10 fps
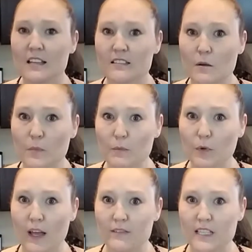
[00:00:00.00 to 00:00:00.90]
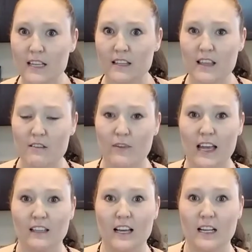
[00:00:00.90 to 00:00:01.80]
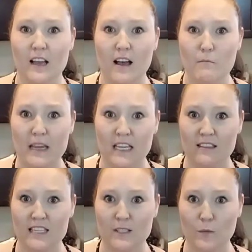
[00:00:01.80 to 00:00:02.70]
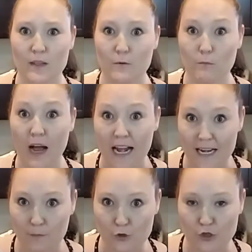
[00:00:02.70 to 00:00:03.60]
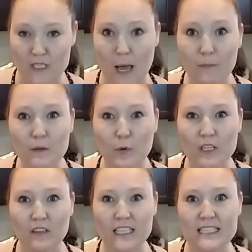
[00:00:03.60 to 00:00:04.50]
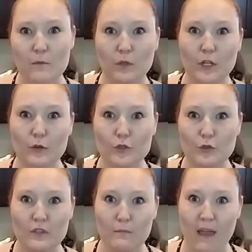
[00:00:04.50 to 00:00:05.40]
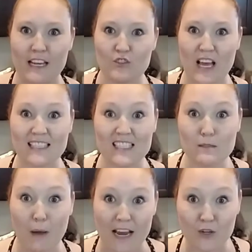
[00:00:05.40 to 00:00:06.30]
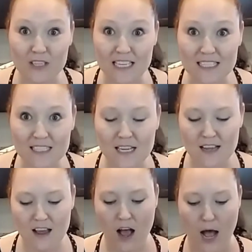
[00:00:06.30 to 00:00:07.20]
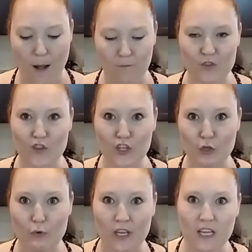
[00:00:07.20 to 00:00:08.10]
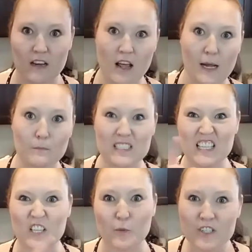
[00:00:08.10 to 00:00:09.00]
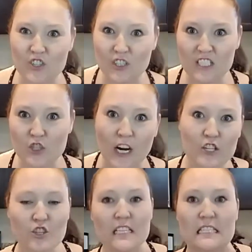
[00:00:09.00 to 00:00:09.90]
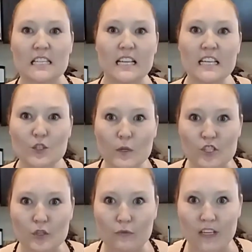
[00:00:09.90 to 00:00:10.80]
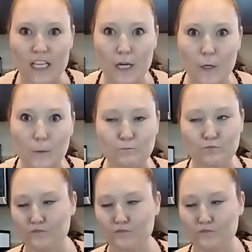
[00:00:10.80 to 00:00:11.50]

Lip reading: some people have said that they've had luck making this with pineapple juice. I'm going to put a link down below to the page that inspired this so that you can see the original instructions and his original video.